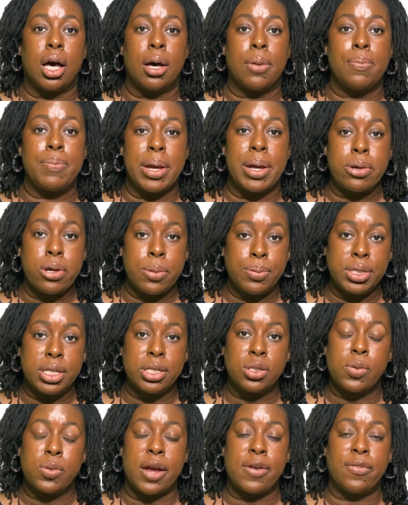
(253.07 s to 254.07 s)
bankruptcy is
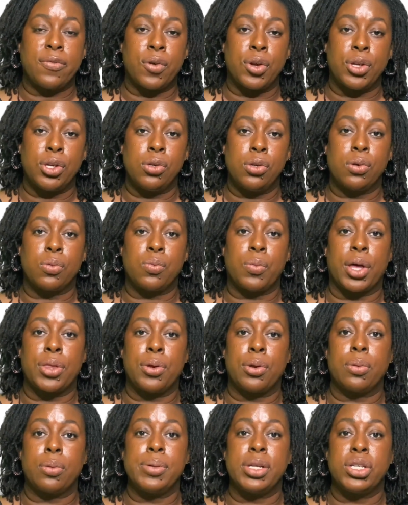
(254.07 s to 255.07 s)
right for you and whether
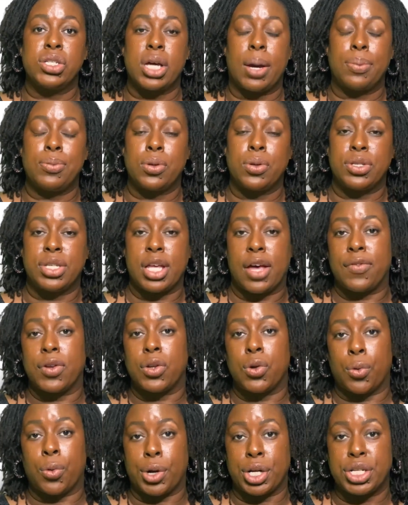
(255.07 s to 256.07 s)
it'll be Chapter 7
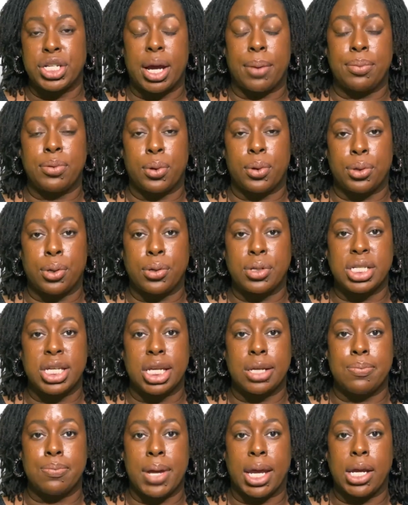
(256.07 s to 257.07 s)
or a Chapter
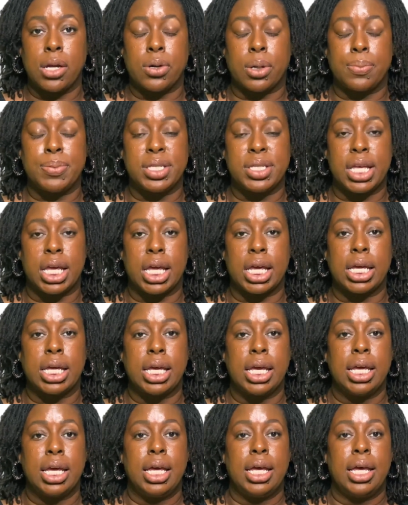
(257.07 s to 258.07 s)
13 bankruptcy.
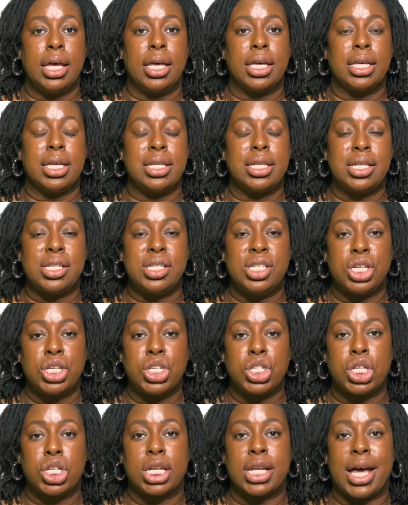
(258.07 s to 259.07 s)
In
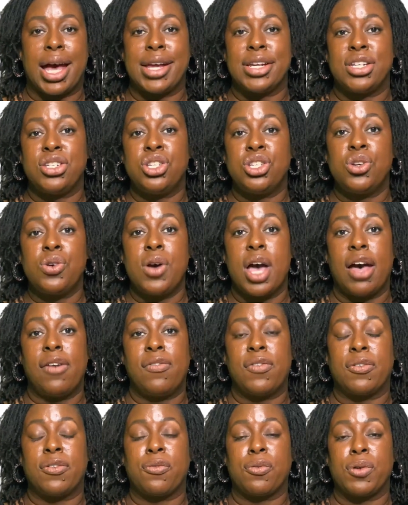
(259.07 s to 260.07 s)
addition, I do have
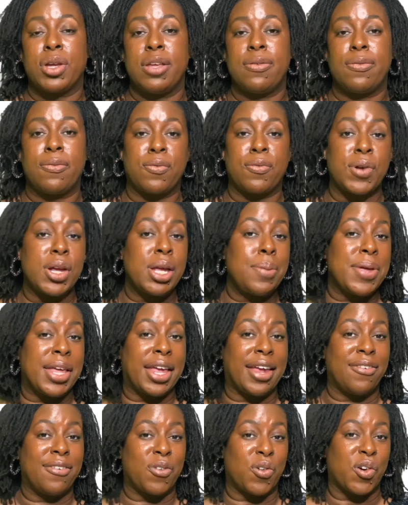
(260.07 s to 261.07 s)
a free
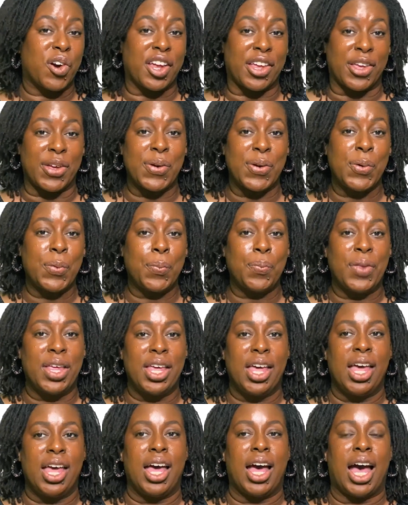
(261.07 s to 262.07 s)
freebie for you.
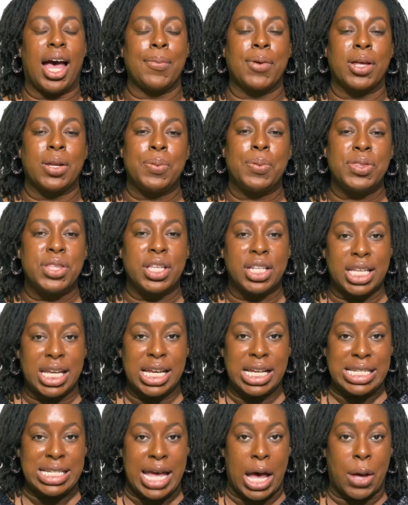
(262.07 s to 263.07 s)
I'm going to put the
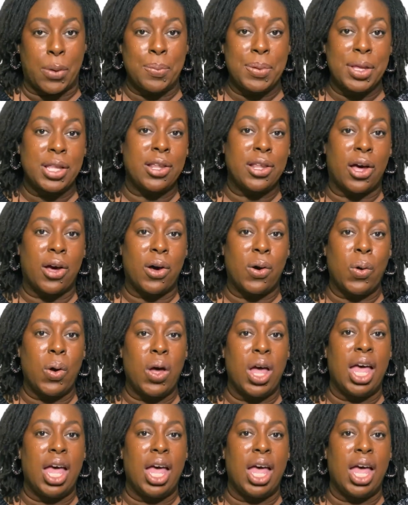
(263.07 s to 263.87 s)
link down below.